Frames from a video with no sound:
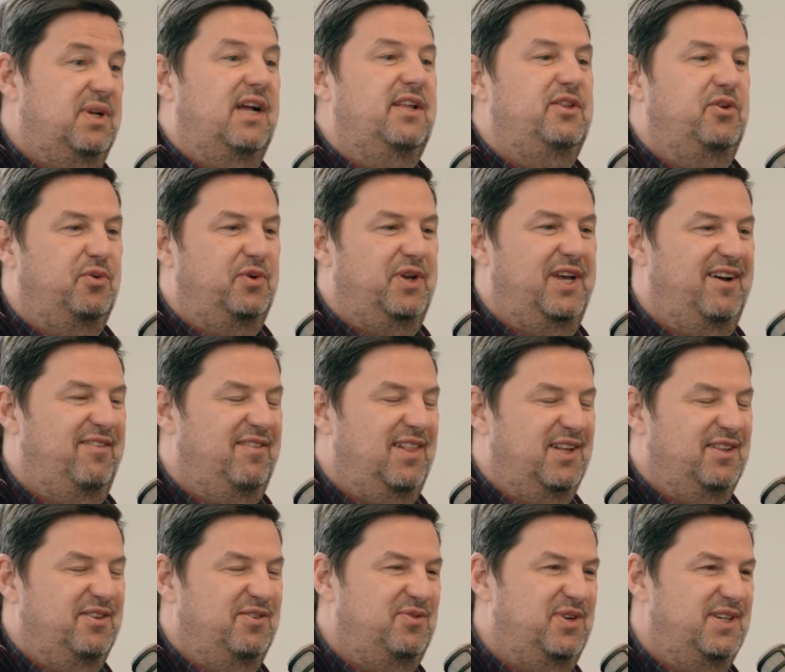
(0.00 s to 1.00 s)
I know we have a
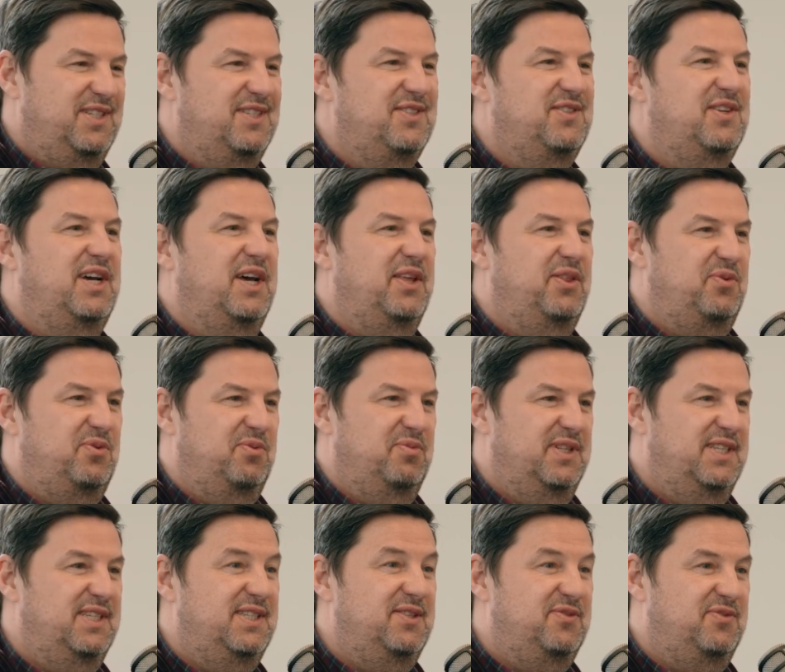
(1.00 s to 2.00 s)
lot of questions to get through, but
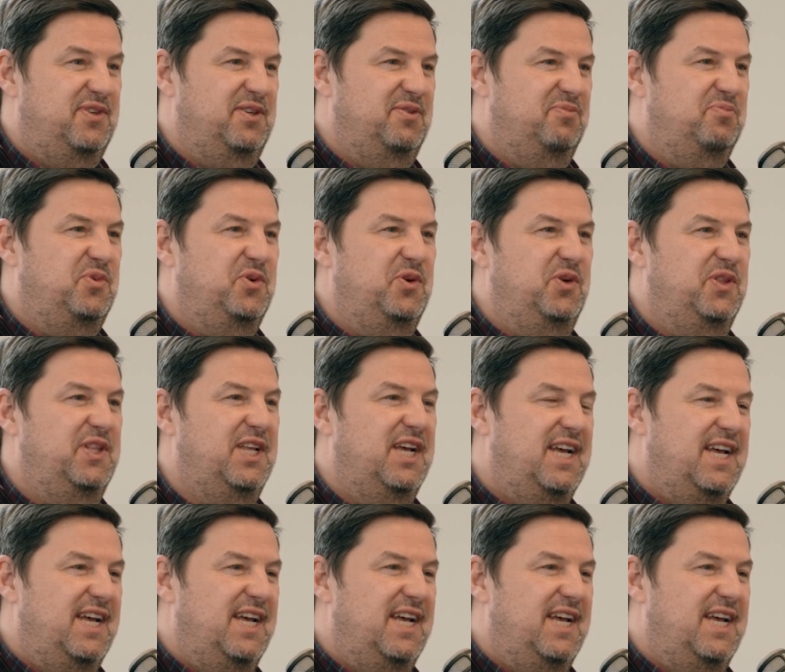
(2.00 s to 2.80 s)
this is very important.